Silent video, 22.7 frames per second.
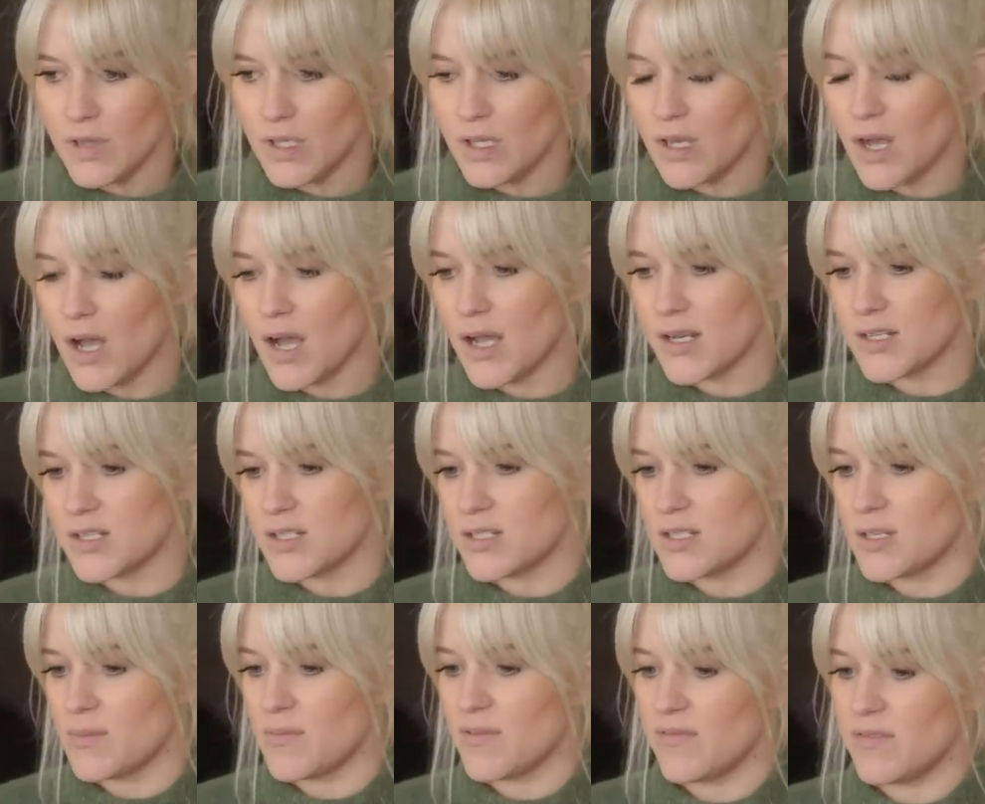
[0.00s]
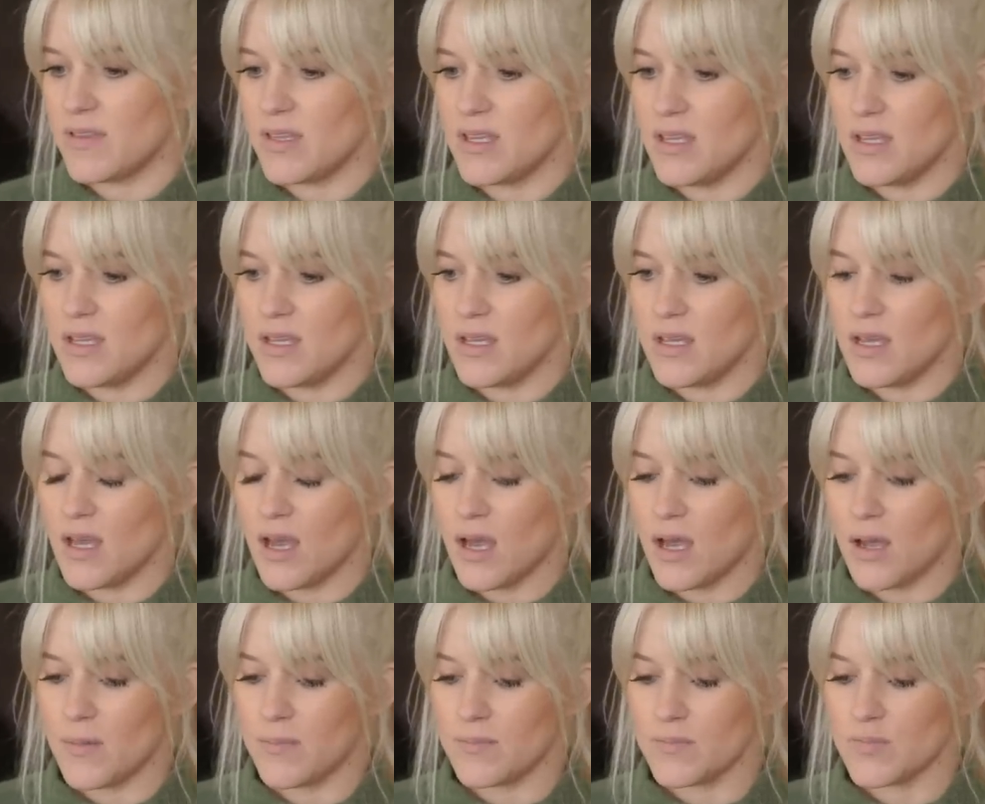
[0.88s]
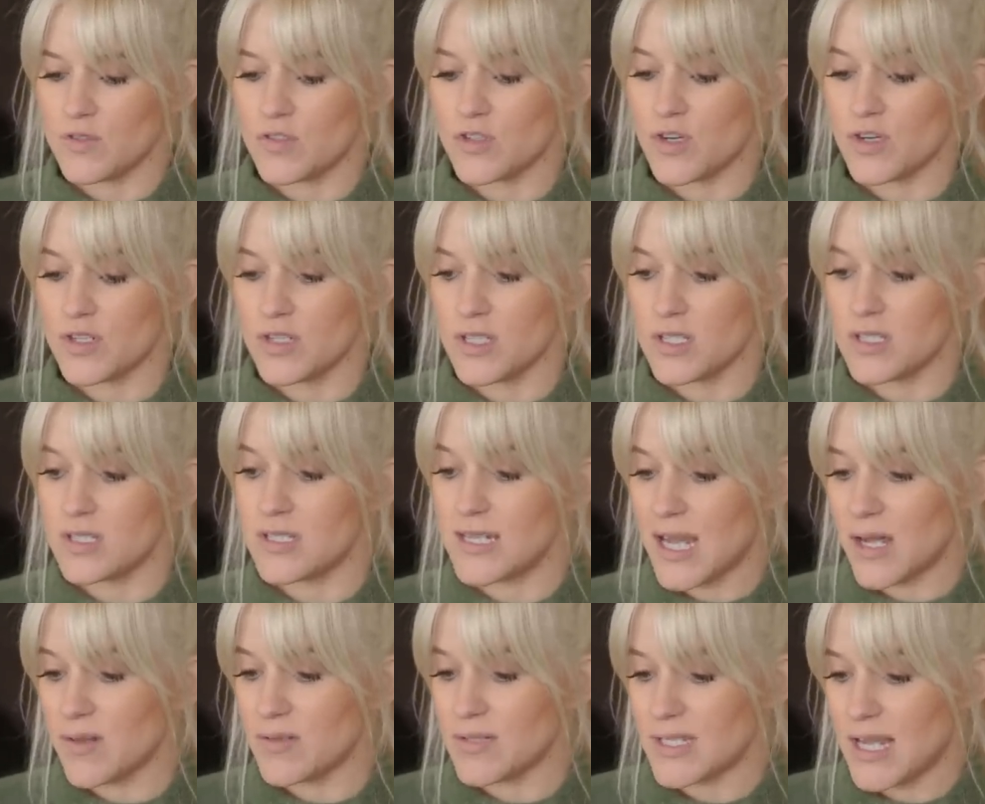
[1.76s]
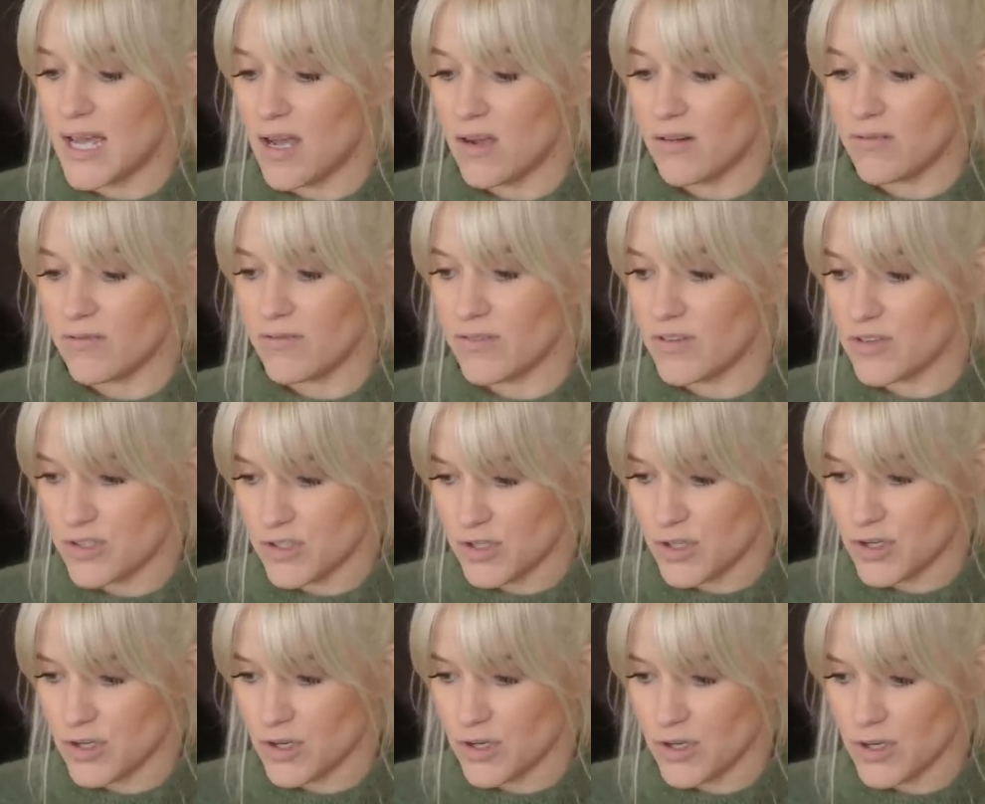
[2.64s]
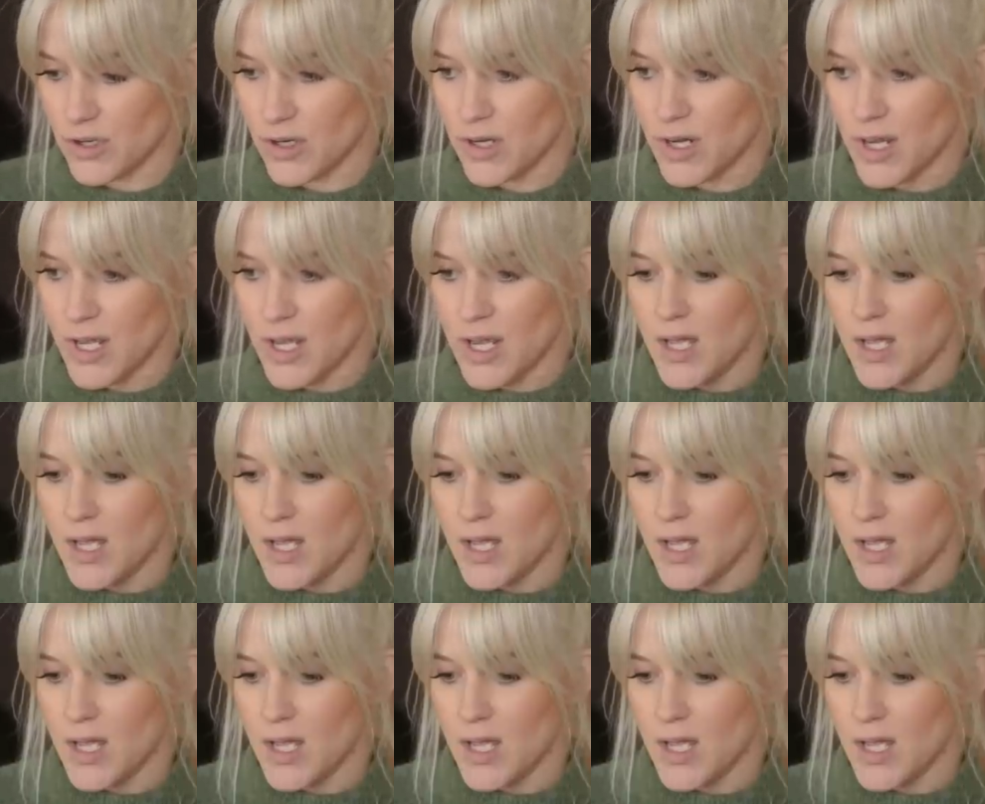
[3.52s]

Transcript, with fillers: gosh, some of the um, churches downtown for sure.